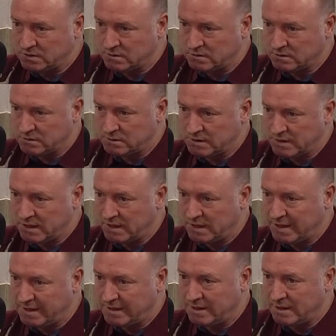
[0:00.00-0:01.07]
And, and Kenny
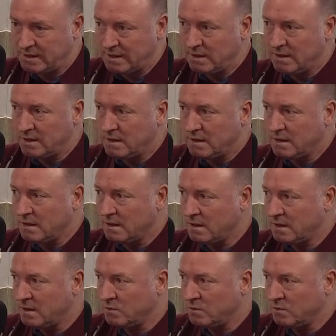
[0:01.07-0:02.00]
had a, a,